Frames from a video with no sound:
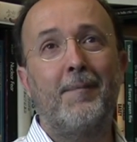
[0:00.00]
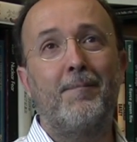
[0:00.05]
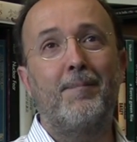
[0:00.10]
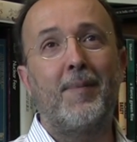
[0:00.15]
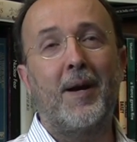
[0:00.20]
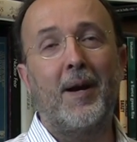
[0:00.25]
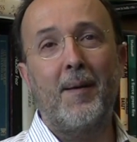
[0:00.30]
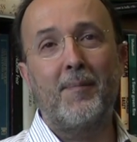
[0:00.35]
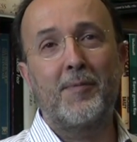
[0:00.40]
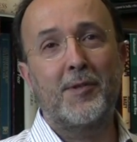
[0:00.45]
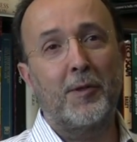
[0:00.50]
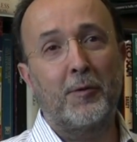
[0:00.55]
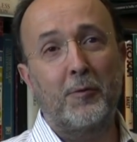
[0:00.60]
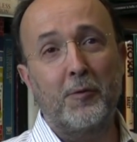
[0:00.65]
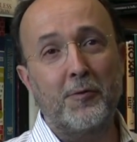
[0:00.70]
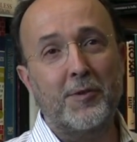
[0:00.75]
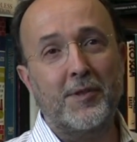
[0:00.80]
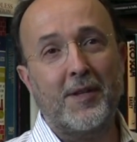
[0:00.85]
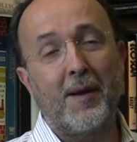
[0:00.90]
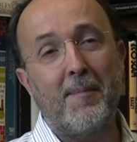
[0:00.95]
perhaps a
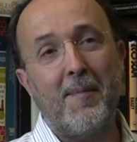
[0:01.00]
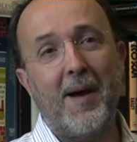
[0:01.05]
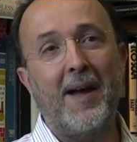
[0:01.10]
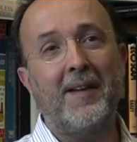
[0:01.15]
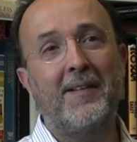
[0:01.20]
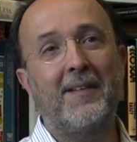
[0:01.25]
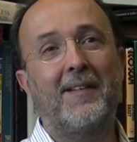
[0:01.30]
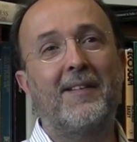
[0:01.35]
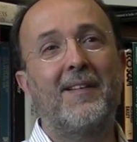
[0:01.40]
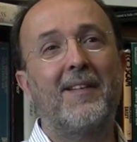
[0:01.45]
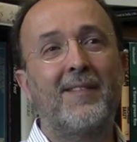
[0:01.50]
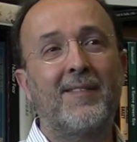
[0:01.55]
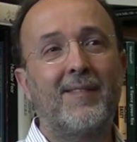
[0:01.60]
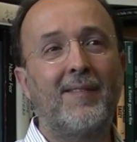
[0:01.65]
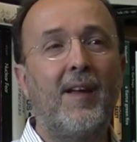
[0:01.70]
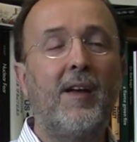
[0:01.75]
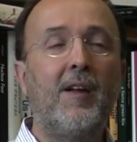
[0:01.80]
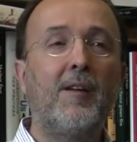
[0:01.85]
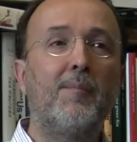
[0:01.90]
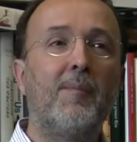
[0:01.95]
too schematic
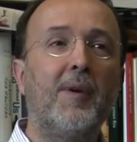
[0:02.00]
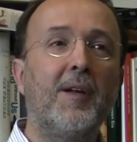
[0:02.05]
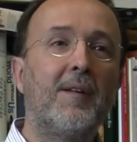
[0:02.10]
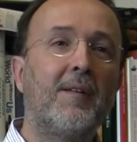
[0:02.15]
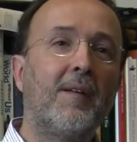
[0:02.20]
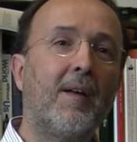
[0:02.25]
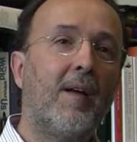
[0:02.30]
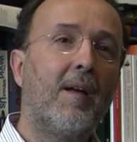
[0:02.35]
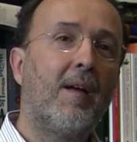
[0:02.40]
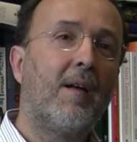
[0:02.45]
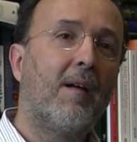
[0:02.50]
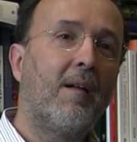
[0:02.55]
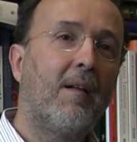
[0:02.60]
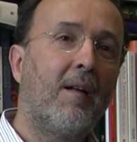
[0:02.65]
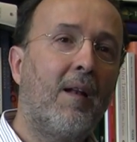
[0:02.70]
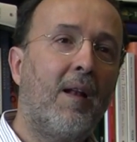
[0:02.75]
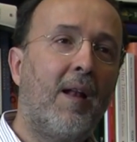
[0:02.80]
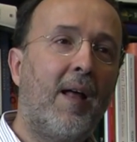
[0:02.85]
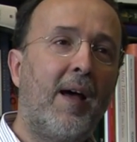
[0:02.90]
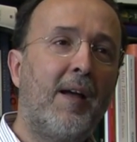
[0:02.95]
statement,
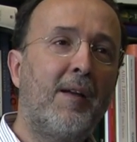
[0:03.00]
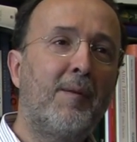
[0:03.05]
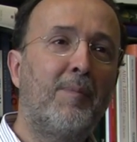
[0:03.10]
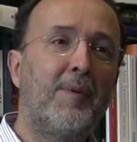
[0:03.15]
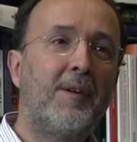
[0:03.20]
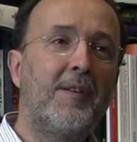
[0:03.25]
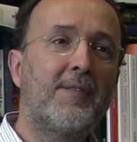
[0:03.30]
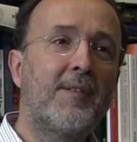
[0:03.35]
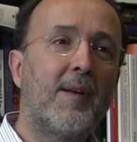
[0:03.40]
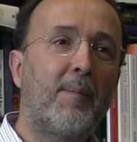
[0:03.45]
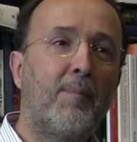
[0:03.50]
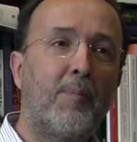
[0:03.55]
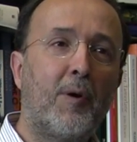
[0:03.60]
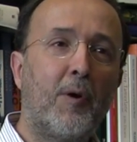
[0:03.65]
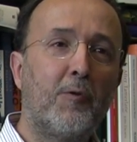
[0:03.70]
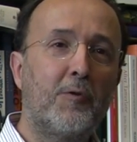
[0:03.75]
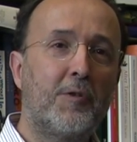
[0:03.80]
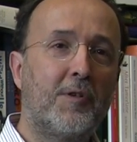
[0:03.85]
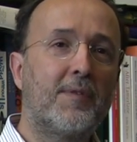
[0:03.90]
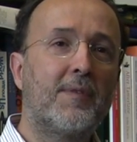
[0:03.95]
Leibniz
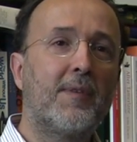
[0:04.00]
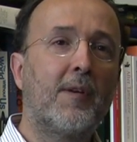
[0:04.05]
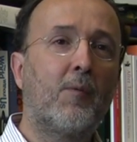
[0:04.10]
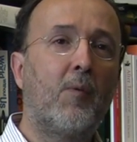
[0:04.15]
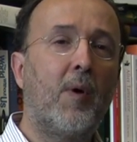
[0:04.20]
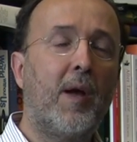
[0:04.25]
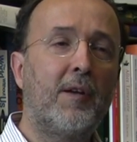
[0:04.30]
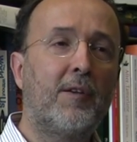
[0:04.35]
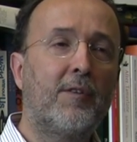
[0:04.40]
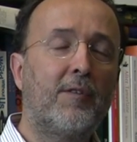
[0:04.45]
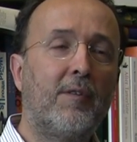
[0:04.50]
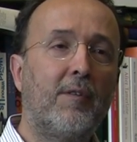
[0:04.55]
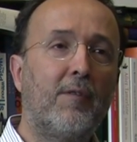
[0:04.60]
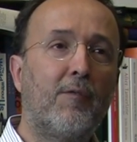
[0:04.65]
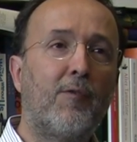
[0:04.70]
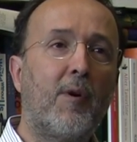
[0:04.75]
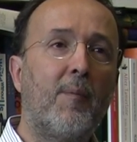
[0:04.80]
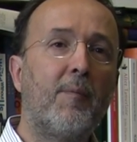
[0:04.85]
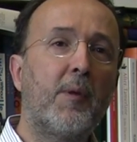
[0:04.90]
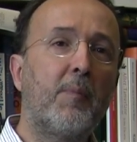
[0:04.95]
approaches the question
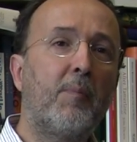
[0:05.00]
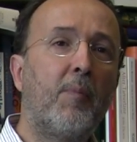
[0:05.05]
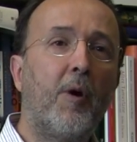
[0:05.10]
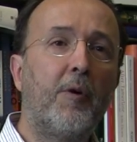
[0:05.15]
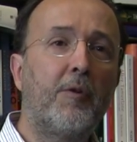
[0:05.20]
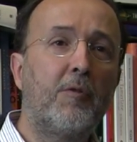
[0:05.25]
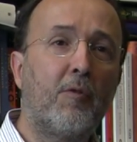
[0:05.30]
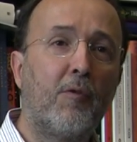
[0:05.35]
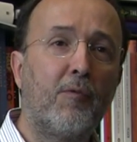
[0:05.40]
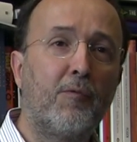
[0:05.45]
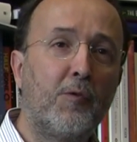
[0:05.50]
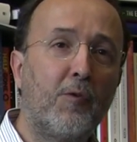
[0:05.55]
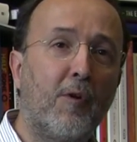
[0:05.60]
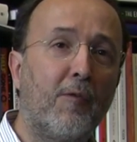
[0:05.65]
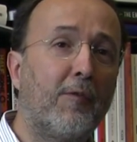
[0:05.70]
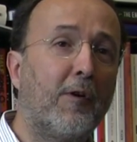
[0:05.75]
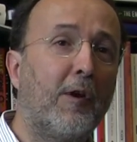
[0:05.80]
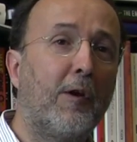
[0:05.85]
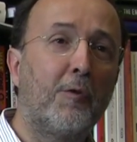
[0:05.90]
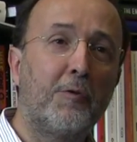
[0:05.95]
from the point of view
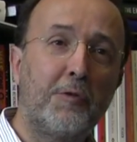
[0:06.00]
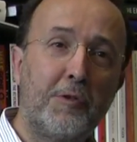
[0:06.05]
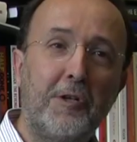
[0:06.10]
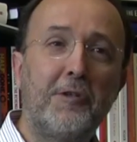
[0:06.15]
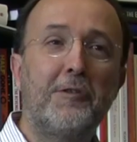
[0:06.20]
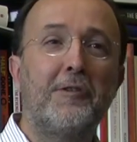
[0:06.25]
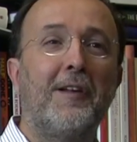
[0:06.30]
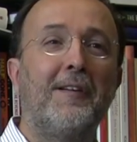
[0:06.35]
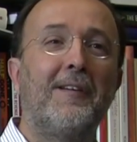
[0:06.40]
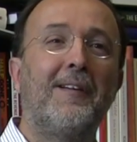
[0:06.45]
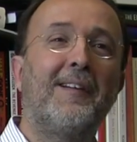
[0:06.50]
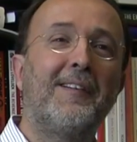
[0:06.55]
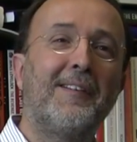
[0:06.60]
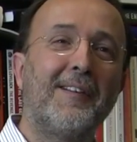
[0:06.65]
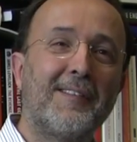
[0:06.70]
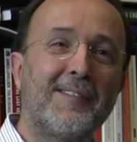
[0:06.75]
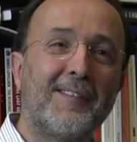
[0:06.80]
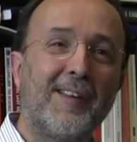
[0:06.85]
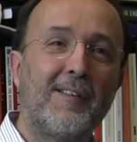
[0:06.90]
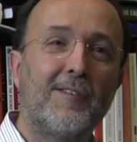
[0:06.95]
of a logician, let
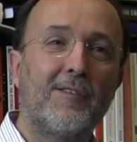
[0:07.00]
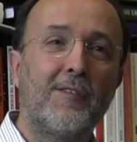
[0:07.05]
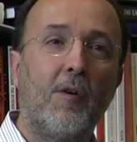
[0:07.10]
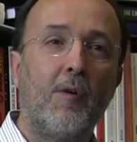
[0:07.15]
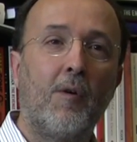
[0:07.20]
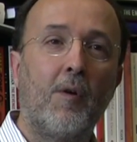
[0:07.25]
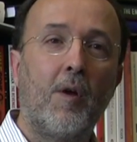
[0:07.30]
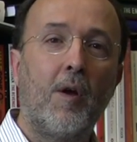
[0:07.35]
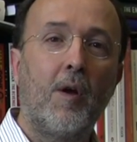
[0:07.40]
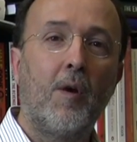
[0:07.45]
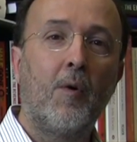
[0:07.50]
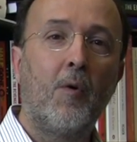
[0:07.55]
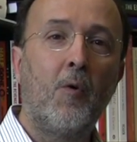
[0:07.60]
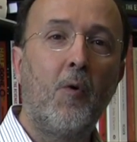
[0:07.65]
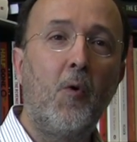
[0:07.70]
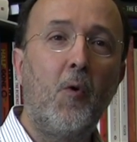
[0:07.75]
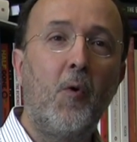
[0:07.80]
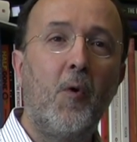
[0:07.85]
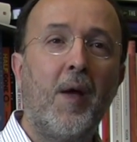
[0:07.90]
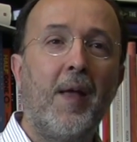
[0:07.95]
us say so.
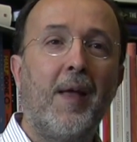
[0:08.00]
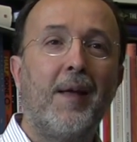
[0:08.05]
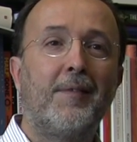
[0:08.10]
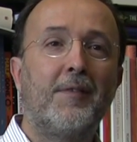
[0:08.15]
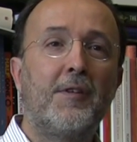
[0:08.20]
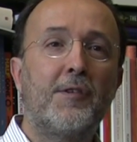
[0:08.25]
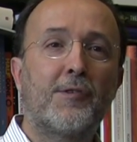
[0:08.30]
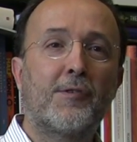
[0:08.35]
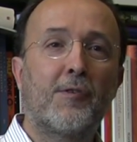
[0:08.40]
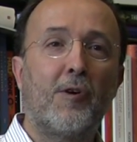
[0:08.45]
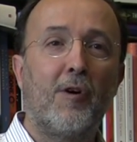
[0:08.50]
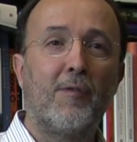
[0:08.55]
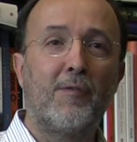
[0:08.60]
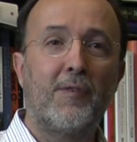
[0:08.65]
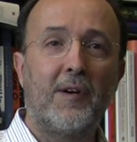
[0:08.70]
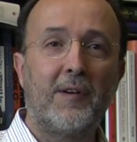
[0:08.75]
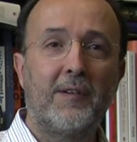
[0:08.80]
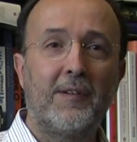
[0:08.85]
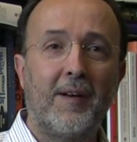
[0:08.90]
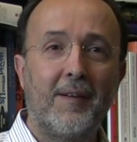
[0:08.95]
Who
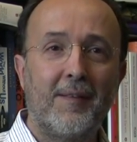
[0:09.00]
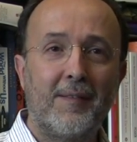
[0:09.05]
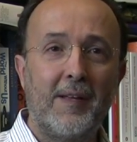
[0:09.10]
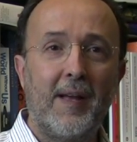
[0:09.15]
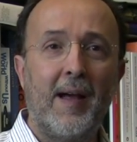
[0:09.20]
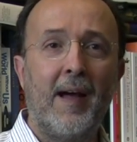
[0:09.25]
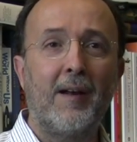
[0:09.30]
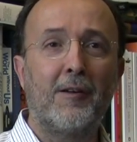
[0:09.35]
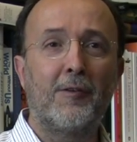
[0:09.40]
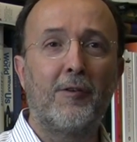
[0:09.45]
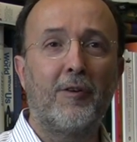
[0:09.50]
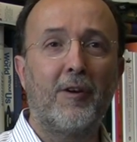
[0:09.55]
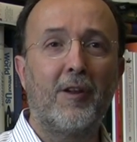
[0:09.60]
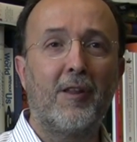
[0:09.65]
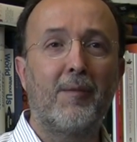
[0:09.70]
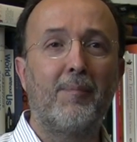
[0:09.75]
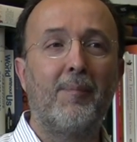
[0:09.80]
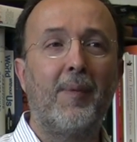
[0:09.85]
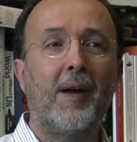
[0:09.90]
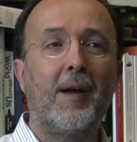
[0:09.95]
discovered the
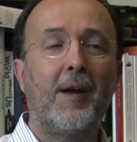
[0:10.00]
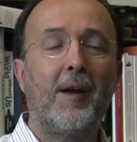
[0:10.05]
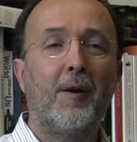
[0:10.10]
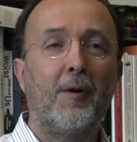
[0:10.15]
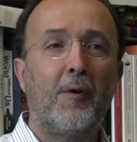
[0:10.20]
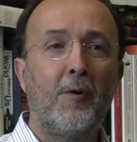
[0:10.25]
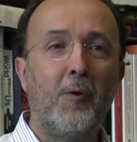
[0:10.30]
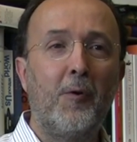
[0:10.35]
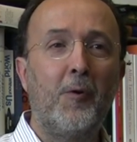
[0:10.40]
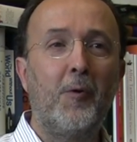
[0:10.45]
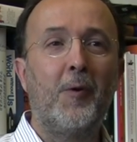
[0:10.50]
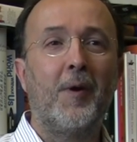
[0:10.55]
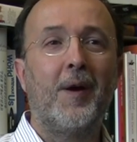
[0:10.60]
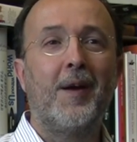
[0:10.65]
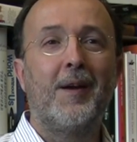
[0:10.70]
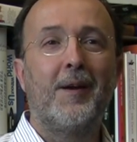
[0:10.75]
algorithm? Who